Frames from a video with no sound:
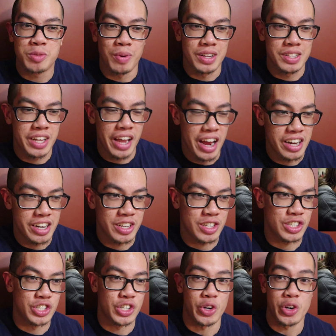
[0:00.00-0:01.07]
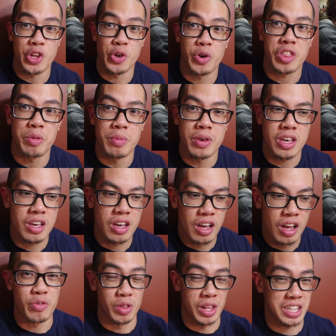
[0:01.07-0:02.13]
spontaneous journey with me.
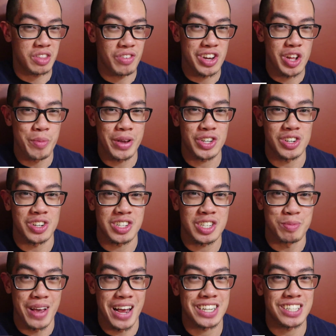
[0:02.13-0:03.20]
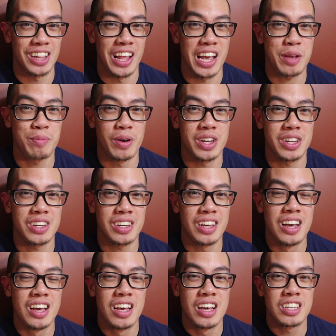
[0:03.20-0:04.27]
If you like the video, make sure to smash the like button,
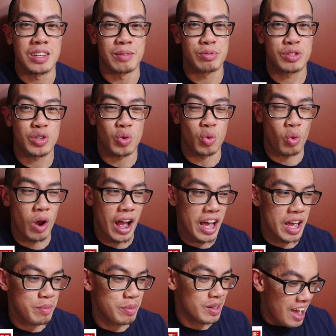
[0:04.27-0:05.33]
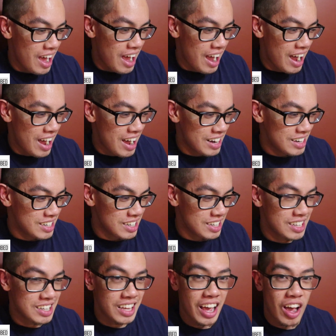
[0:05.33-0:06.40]
subscribe, and
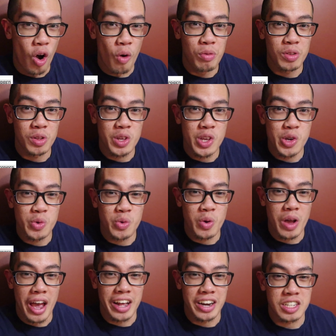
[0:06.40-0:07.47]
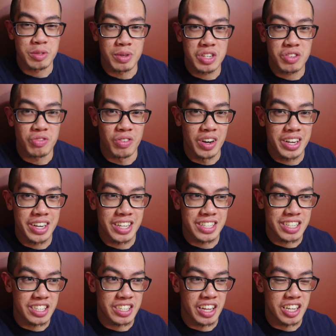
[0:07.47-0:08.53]
yeah, hopefully you had as much fun
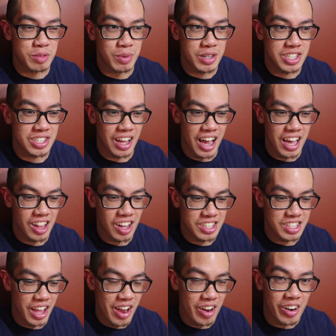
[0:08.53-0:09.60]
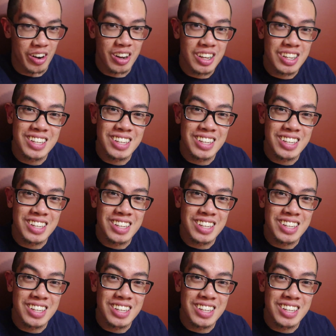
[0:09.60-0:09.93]
as, as much as I lost hair.